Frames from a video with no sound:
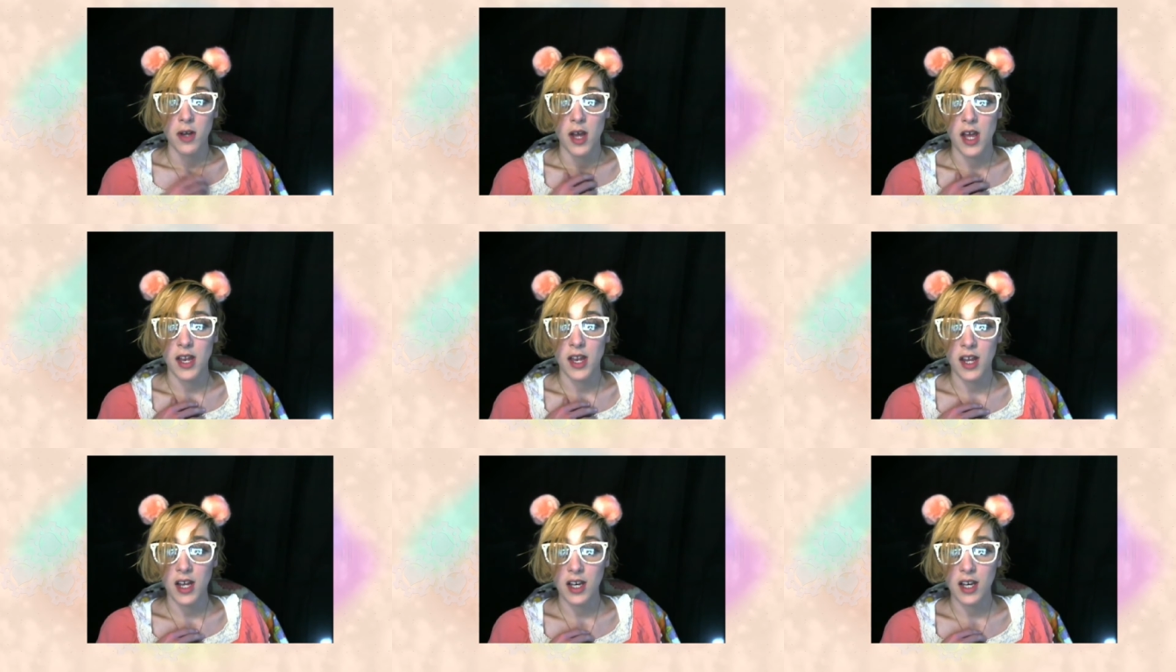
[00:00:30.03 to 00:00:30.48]

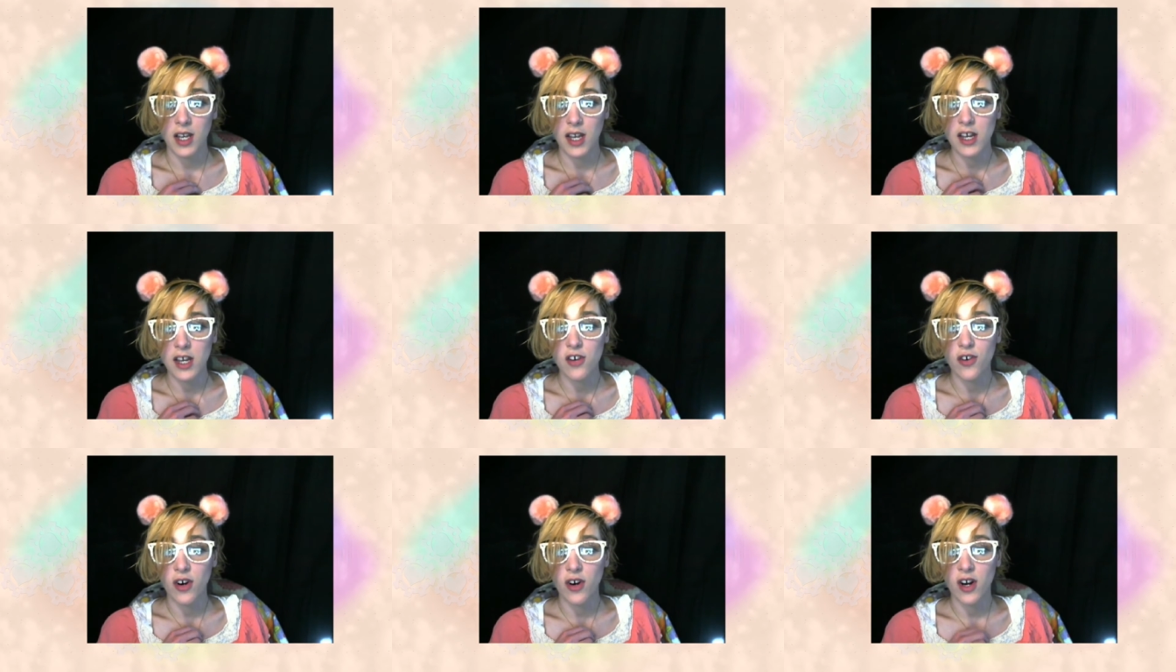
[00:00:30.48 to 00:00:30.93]
And then
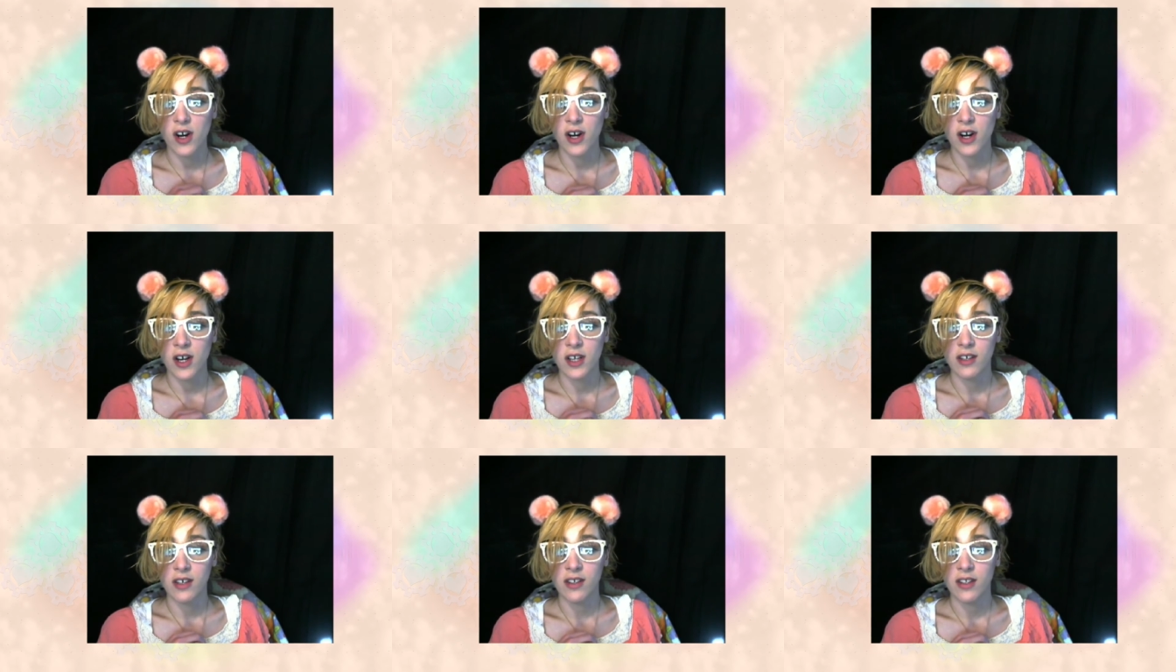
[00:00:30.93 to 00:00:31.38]
later
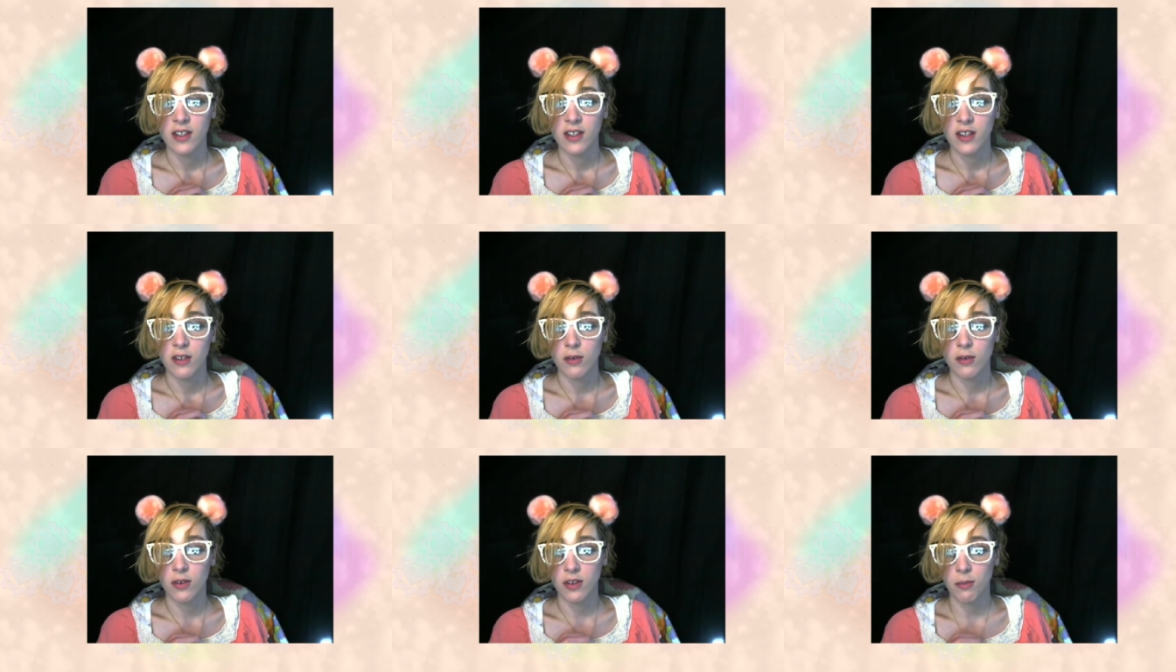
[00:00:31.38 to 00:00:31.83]
on,
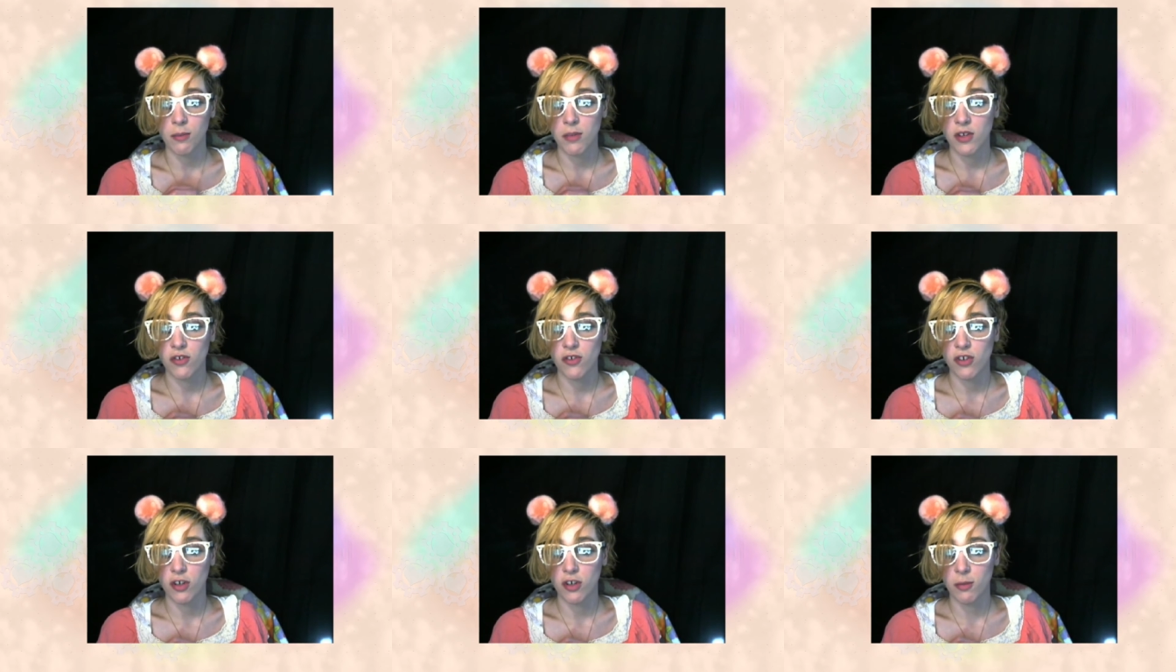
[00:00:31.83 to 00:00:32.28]
there were some
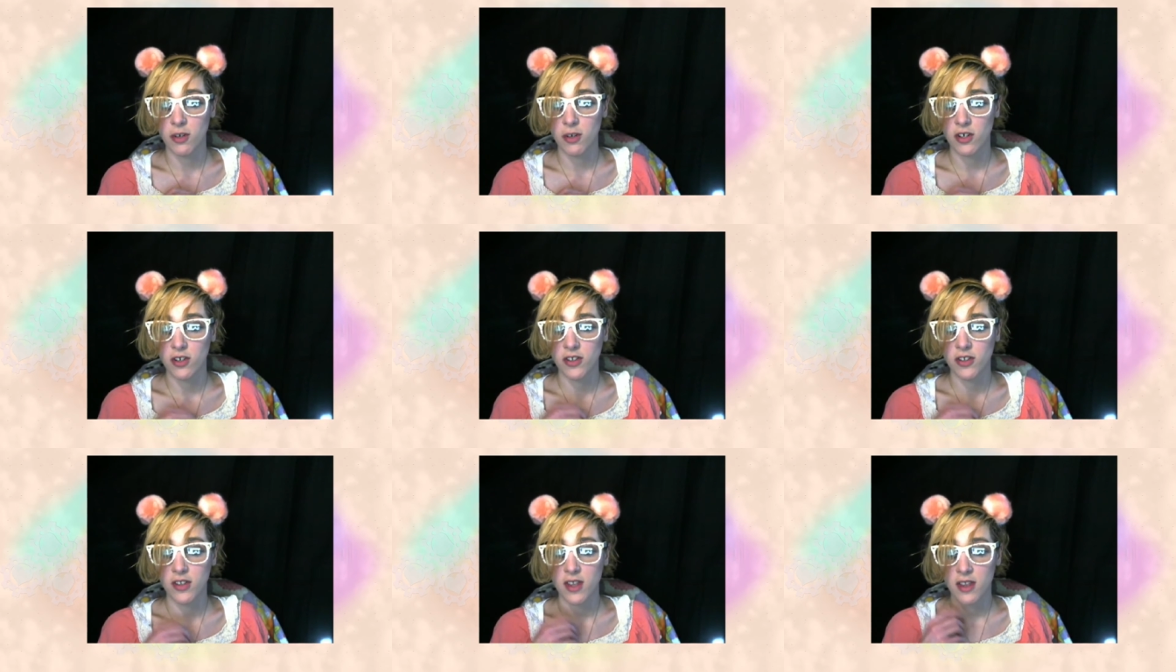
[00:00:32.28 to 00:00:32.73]

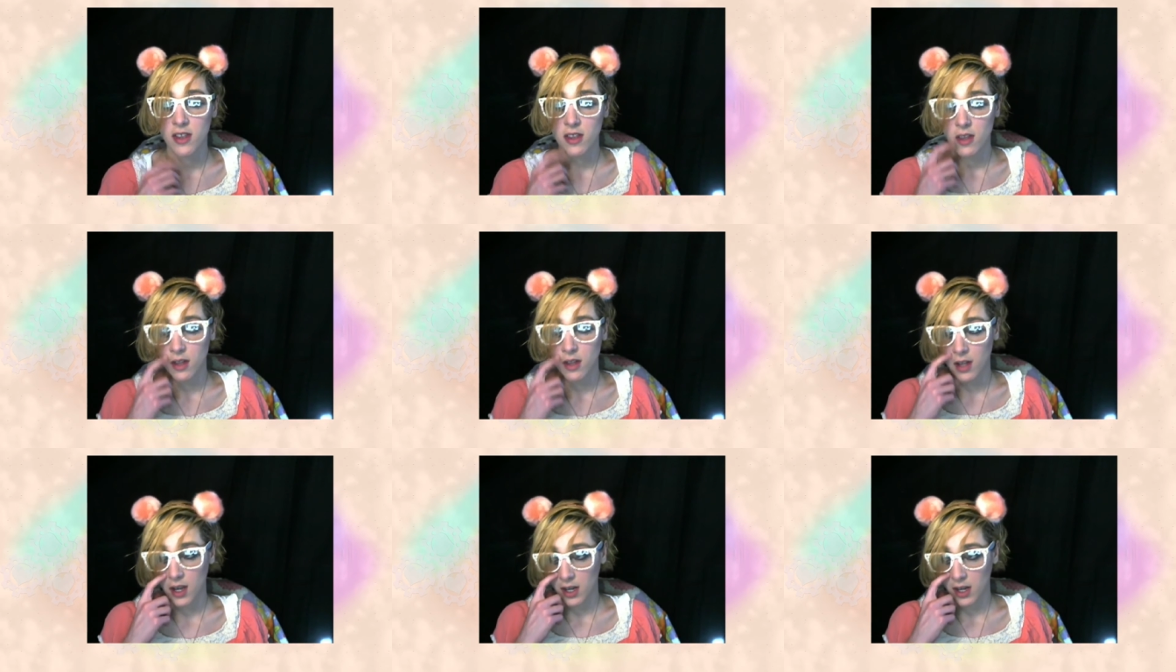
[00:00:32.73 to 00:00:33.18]
YouTubers,
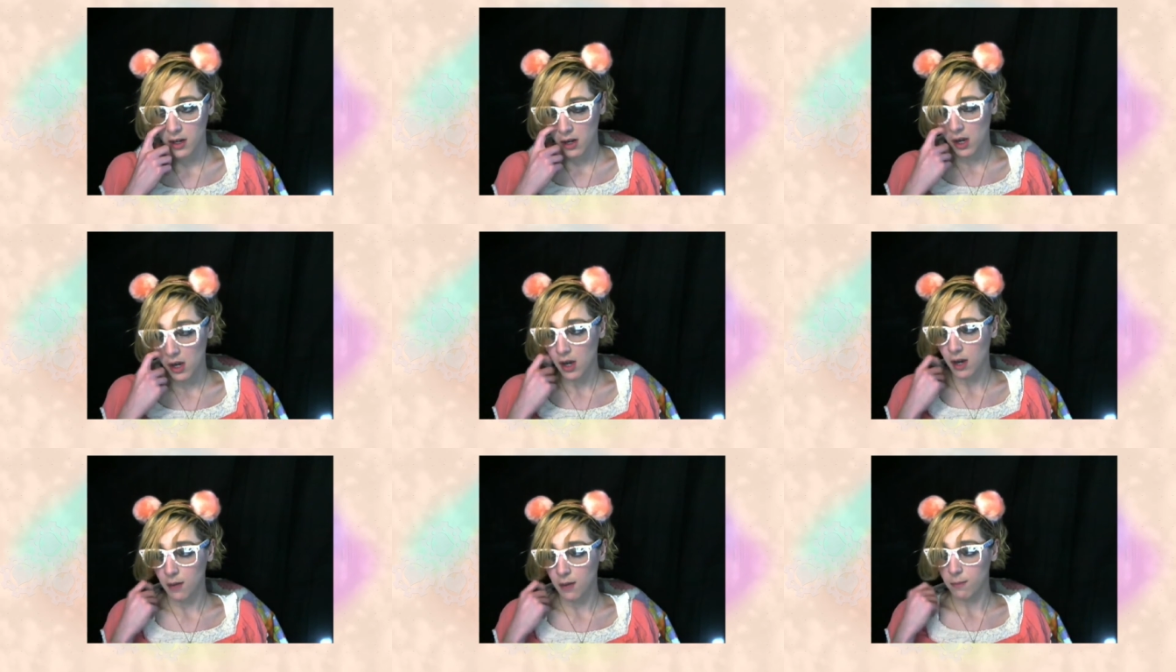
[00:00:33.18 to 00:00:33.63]

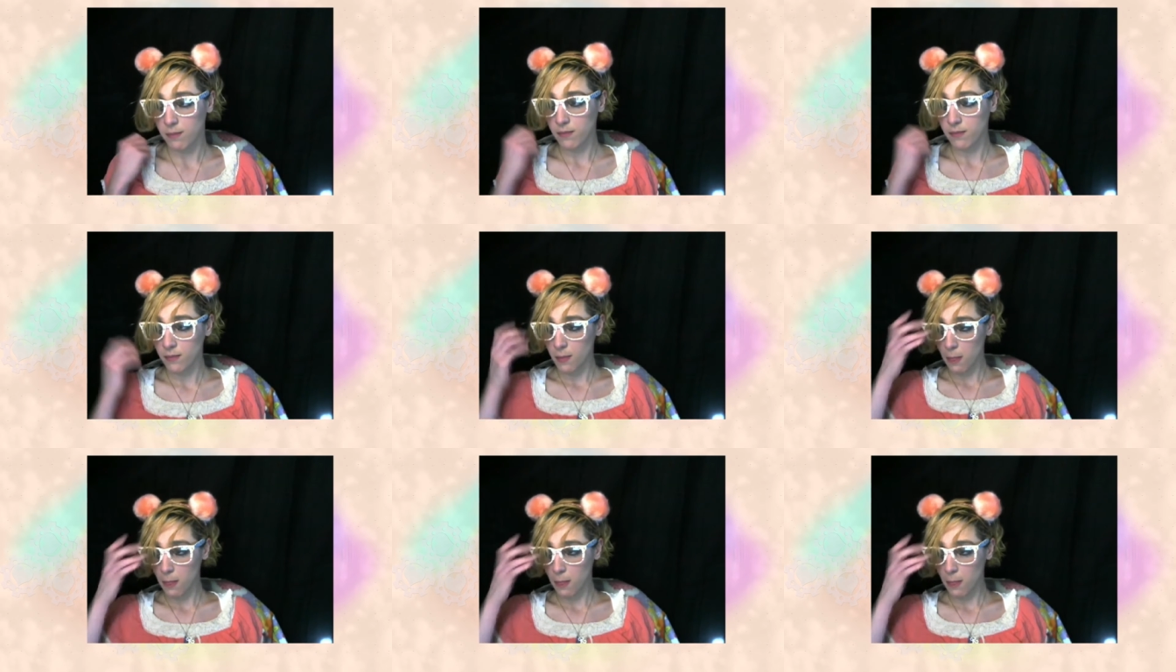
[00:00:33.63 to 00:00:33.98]
like um,